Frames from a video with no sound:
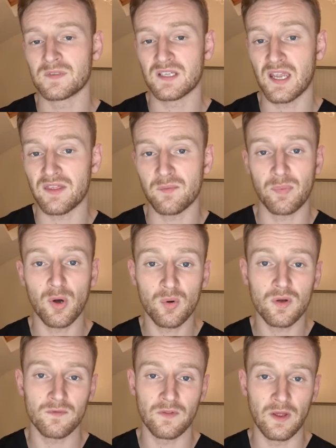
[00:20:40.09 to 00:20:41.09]
to get the
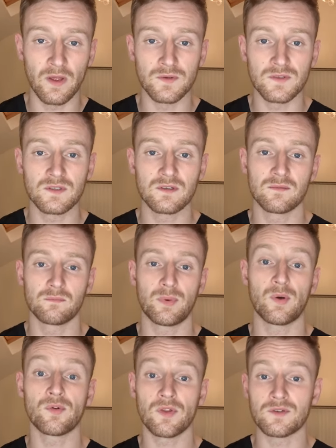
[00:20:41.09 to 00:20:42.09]
bulk of those
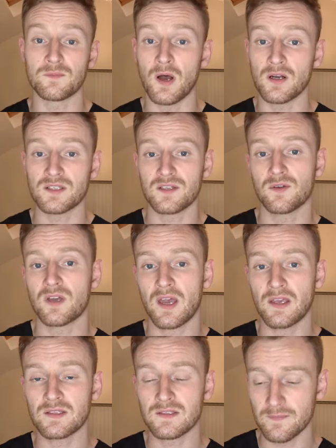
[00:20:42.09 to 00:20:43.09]
bulk of those marks in your
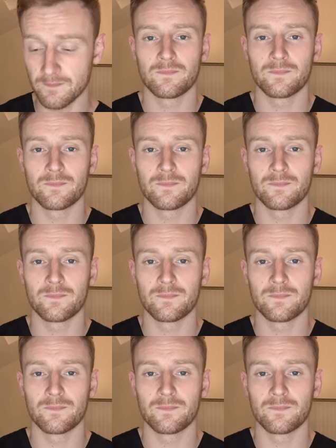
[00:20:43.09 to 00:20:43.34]
case.